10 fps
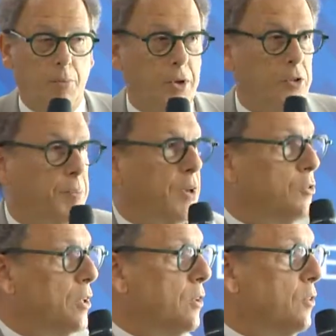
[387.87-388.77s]
but
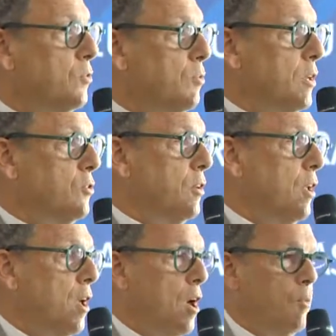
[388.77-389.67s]
especially in this region,
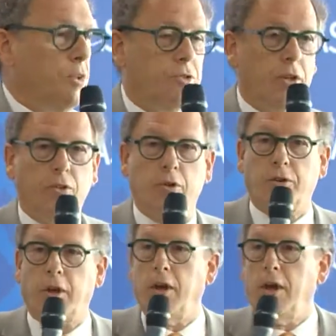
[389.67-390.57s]
and we see
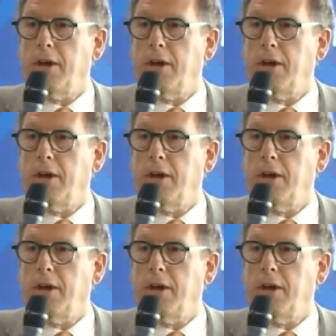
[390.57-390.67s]
there's a